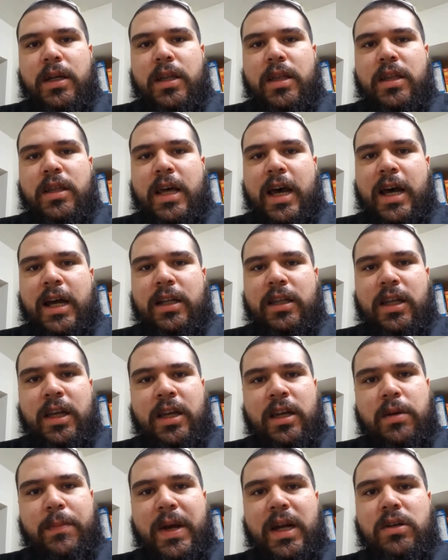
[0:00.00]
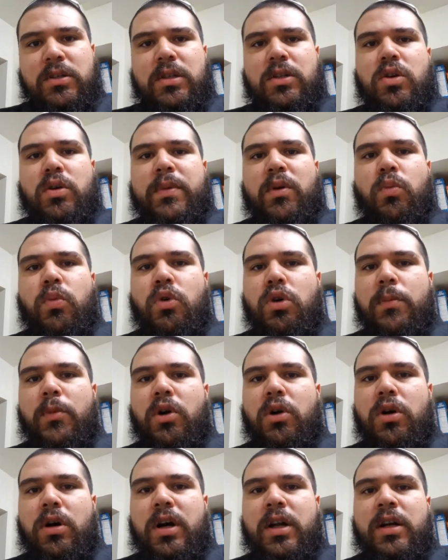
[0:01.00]
that the incubator is a little bit warmer
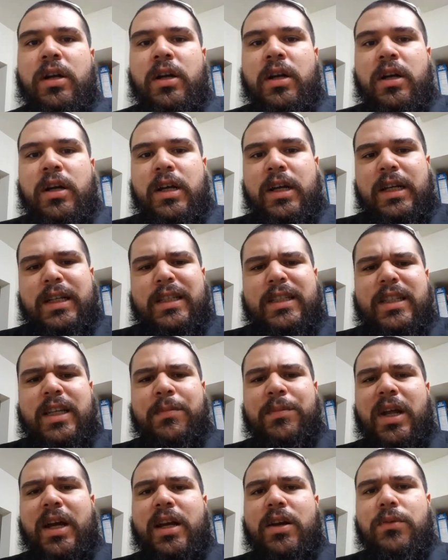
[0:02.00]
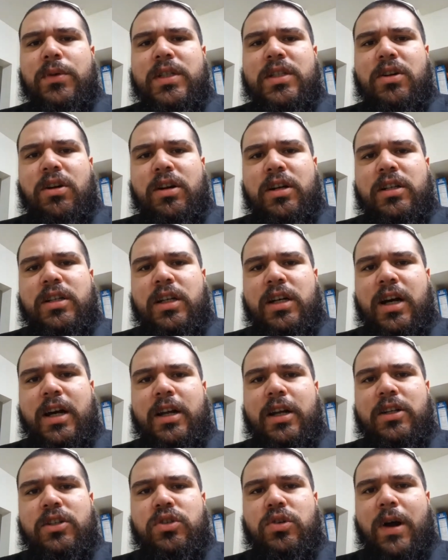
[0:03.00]
on seemed like it was starting to
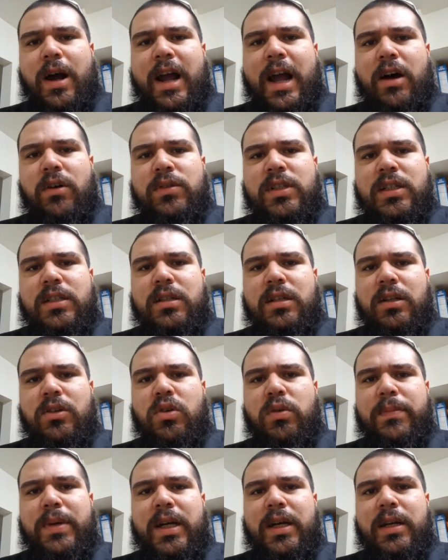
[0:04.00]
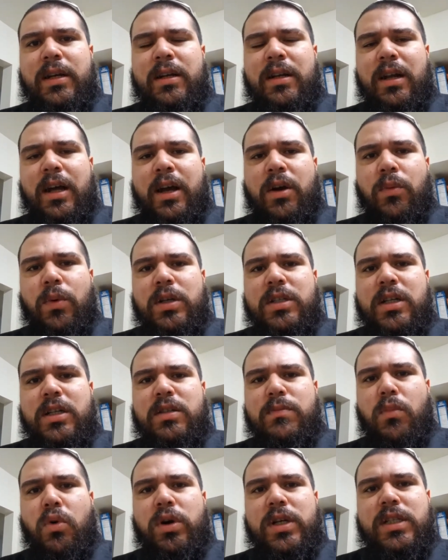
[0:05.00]
kind of dry out just a little bit, like it wasn't as
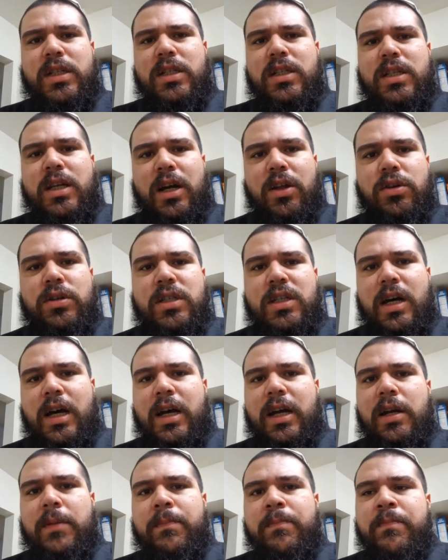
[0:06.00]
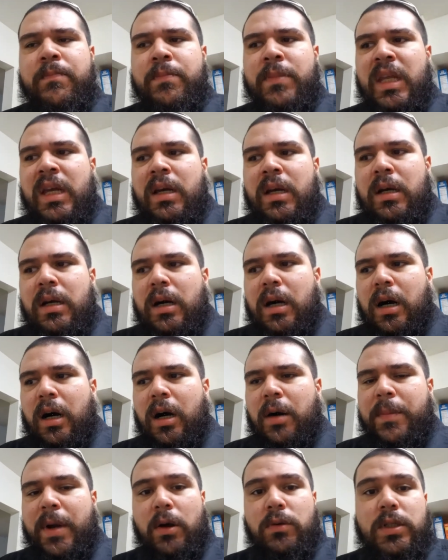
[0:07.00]
moist as the other side,
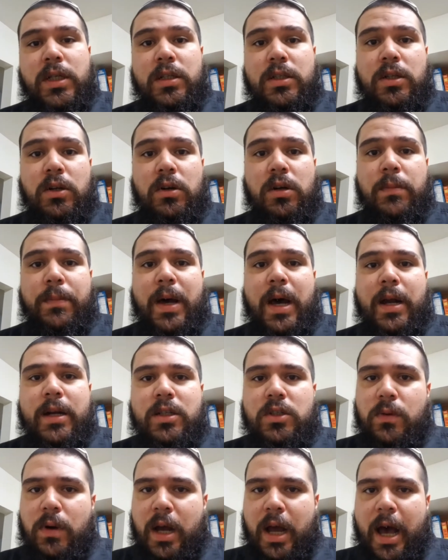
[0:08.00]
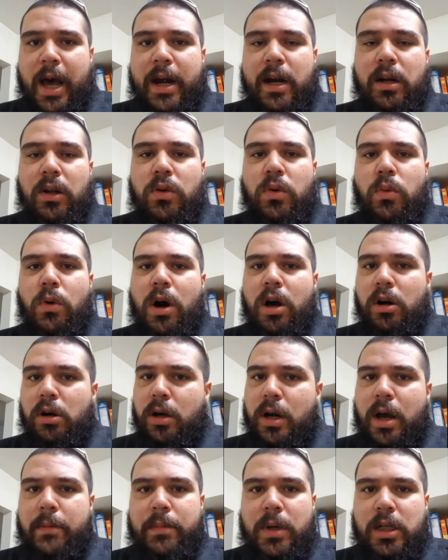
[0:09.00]
and I was concerned about it, so I added a little water.
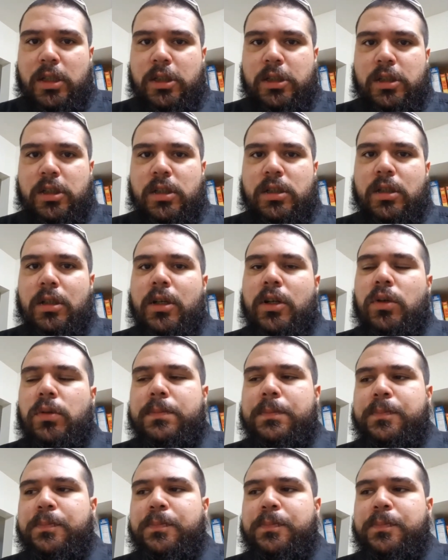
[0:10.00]
Not much, just a little.